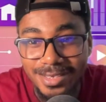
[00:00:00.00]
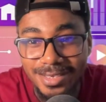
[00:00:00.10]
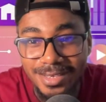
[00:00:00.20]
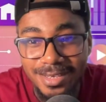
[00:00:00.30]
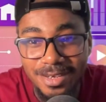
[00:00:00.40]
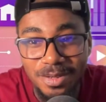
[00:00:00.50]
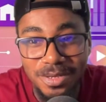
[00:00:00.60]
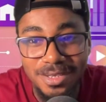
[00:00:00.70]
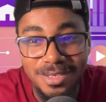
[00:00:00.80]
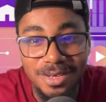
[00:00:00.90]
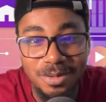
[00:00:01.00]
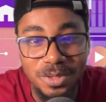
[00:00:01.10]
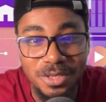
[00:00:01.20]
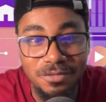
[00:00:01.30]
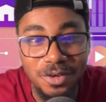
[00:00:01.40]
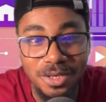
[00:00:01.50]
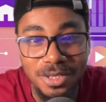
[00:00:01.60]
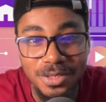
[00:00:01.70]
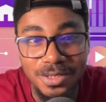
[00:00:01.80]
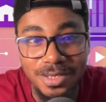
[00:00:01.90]
No, it's not really funny.
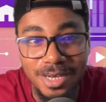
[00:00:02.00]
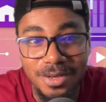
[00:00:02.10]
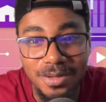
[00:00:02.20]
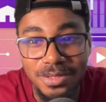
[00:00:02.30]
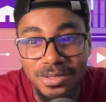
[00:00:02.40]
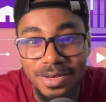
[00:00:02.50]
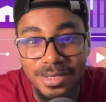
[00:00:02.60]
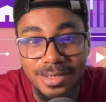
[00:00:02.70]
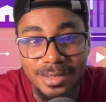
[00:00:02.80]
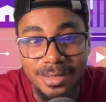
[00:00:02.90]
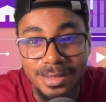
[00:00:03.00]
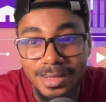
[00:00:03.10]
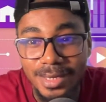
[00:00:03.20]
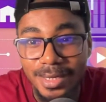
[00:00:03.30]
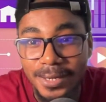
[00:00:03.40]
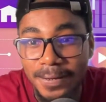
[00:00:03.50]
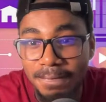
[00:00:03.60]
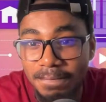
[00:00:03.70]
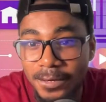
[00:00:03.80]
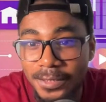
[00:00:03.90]
It's just that I got distracted. Yeah.
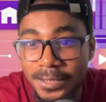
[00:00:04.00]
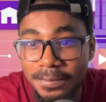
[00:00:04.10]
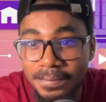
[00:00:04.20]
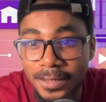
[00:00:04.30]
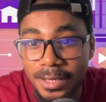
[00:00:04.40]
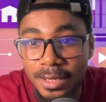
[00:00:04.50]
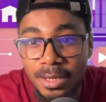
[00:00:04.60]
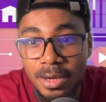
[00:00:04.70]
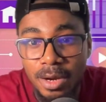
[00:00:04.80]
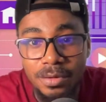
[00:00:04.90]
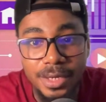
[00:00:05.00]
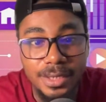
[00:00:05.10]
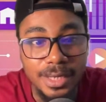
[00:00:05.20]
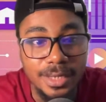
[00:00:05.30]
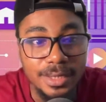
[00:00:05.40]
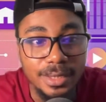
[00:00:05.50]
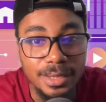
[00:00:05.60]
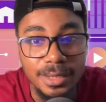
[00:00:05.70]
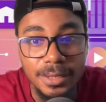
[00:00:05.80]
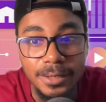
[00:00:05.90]
Okay. All right, guys.
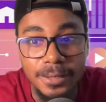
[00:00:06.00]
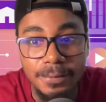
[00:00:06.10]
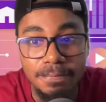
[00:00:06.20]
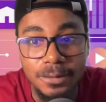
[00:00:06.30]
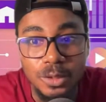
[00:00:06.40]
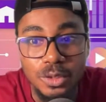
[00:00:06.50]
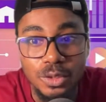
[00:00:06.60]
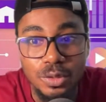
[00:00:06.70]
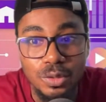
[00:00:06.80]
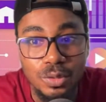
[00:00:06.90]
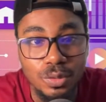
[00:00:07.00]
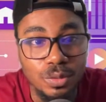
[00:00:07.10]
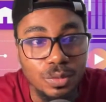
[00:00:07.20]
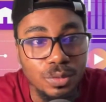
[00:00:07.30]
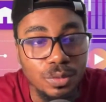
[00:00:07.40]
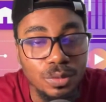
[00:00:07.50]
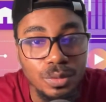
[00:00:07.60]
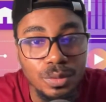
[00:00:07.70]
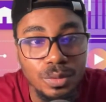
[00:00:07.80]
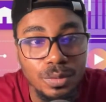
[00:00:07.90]
Good to
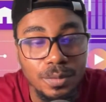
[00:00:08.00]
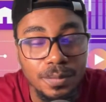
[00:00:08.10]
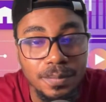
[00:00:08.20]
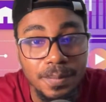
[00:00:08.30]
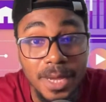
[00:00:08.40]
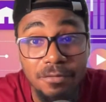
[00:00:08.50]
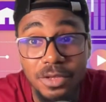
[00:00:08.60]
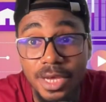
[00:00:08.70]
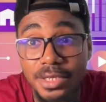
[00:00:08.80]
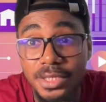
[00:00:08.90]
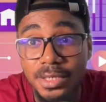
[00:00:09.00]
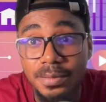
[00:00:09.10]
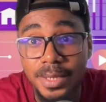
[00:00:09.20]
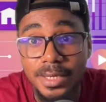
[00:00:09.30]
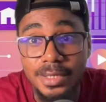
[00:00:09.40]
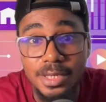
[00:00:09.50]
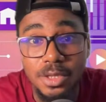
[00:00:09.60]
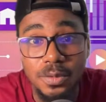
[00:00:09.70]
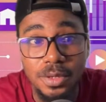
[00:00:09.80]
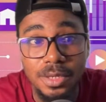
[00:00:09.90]
have you guys here and see
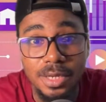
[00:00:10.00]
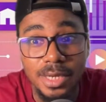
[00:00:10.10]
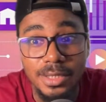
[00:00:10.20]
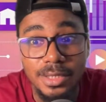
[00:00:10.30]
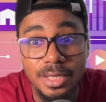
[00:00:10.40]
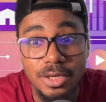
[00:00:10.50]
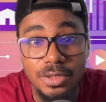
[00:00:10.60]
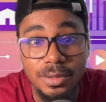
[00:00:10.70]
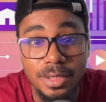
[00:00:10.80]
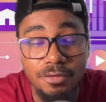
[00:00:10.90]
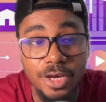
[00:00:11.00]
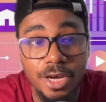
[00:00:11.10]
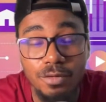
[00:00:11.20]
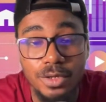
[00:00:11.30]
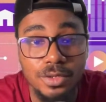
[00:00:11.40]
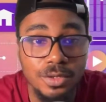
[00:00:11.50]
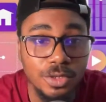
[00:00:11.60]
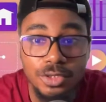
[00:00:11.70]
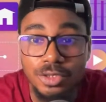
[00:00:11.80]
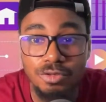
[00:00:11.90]
you in the next session. If you have questions, you
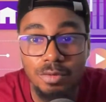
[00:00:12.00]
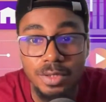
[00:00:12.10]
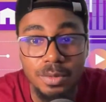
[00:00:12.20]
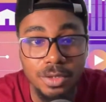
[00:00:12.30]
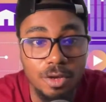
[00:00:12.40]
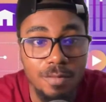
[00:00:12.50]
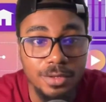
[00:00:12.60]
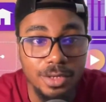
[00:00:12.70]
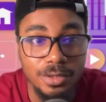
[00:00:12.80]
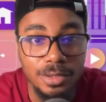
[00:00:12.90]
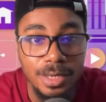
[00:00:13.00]
can just drop them on the comment section.